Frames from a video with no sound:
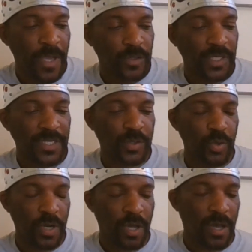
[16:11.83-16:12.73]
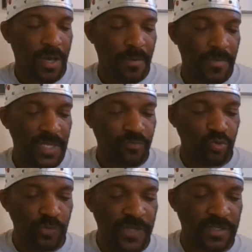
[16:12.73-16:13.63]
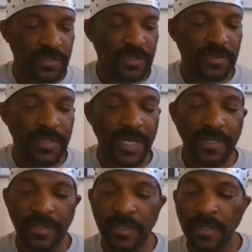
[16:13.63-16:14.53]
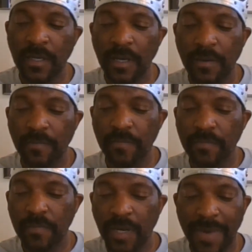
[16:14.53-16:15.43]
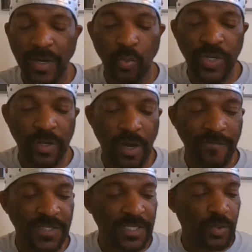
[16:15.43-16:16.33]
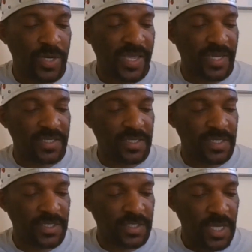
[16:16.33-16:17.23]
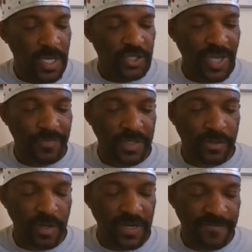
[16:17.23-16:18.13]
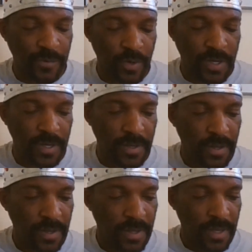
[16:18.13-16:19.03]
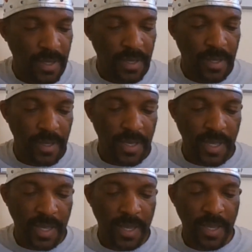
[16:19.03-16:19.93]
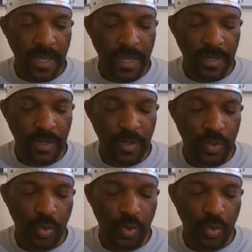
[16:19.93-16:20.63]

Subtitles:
So let's go to let's prove this, that the about the wheat harvest. Let's go to Exodus chapter 34 and